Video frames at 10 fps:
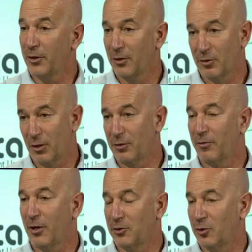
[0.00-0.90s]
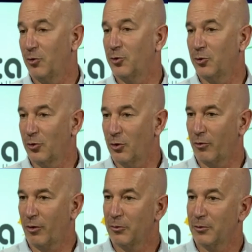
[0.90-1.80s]
they try to find solution to go
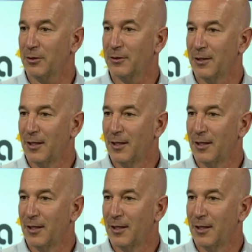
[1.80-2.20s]
around it.